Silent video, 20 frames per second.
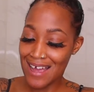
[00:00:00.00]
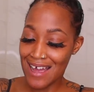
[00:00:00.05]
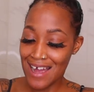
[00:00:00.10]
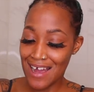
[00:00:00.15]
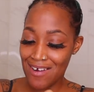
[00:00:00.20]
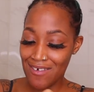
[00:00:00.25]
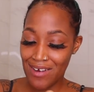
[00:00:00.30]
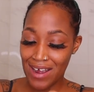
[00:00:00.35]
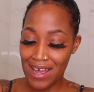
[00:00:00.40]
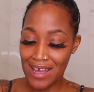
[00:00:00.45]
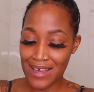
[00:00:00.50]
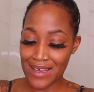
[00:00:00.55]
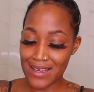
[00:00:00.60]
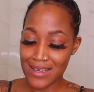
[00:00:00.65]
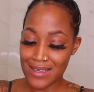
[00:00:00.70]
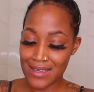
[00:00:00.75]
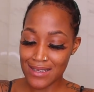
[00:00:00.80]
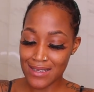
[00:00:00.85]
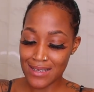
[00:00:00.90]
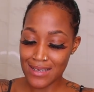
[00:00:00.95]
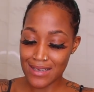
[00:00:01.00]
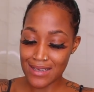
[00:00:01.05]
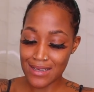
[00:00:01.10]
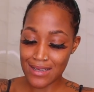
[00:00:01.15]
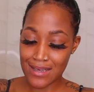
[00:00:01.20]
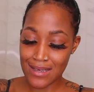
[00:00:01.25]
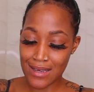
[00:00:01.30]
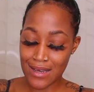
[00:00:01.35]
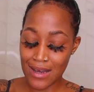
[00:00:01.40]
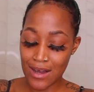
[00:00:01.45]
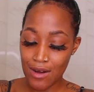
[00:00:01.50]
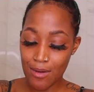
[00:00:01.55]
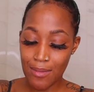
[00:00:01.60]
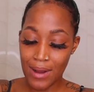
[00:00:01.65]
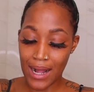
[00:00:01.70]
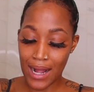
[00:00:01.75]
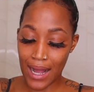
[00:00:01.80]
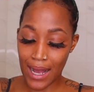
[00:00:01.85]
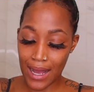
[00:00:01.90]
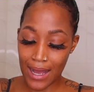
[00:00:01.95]
All right. Oh
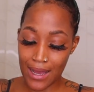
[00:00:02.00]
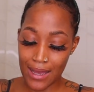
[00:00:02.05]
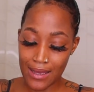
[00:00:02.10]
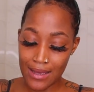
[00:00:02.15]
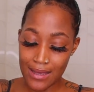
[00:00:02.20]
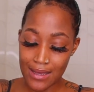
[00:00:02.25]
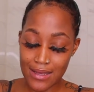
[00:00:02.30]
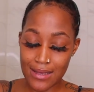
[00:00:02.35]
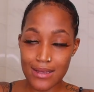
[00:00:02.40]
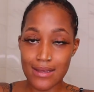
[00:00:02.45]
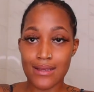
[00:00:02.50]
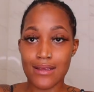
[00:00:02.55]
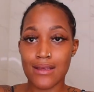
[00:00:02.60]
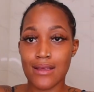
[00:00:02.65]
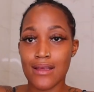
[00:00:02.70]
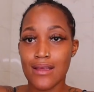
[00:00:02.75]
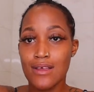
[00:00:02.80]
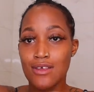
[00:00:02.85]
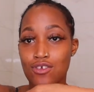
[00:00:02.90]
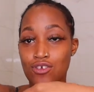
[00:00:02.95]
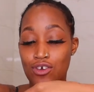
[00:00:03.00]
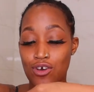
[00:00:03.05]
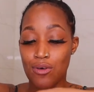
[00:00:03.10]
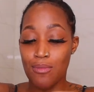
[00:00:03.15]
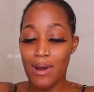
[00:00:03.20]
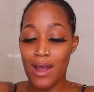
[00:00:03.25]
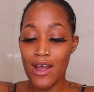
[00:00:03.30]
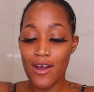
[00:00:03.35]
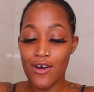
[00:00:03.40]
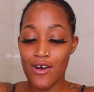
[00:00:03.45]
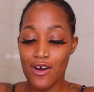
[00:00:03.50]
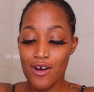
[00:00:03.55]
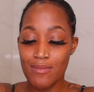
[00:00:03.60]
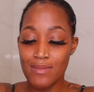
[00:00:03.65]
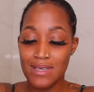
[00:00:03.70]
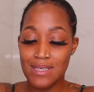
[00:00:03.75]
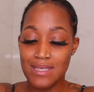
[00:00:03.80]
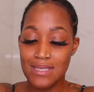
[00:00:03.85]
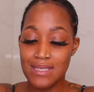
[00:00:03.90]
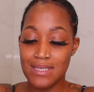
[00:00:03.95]
my God. Yo, my arm
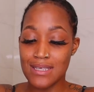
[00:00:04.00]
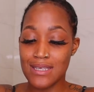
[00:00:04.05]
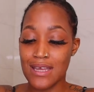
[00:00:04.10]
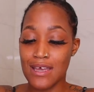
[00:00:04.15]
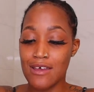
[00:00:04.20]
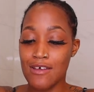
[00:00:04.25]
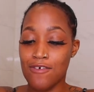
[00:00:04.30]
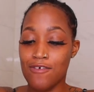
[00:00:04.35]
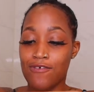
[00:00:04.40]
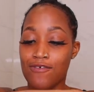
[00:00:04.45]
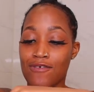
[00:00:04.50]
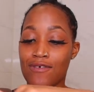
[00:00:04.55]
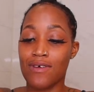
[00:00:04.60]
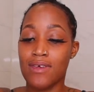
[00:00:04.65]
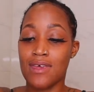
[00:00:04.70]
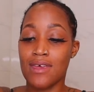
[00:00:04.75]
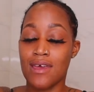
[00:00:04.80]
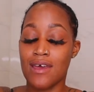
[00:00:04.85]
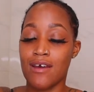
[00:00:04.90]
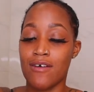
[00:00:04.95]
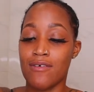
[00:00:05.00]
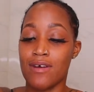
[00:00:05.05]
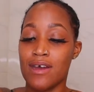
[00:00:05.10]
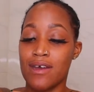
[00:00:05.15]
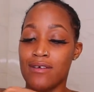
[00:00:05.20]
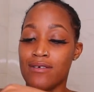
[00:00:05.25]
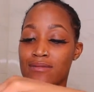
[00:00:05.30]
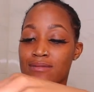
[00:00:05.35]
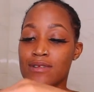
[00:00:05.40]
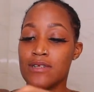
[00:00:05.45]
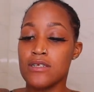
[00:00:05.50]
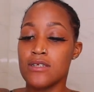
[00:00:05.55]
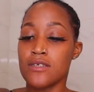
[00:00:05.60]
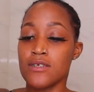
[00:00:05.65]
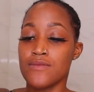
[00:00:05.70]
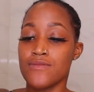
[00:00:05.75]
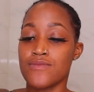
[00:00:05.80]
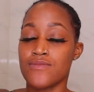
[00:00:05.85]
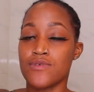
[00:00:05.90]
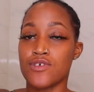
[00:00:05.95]
is stiff. All right.
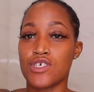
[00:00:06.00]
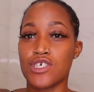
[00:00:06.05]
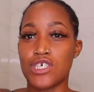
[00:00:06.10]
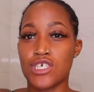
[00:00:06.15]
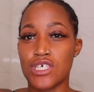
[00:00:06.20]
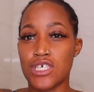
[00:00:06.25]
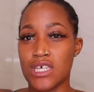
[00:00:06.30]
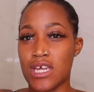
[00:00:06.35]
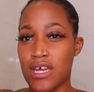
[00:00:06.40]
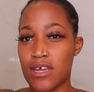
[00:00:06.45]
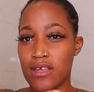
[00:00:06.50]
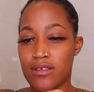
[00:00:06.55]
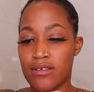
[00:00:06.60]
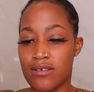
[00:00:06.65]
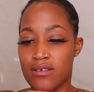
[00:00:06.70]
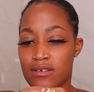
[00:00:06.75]
Shit.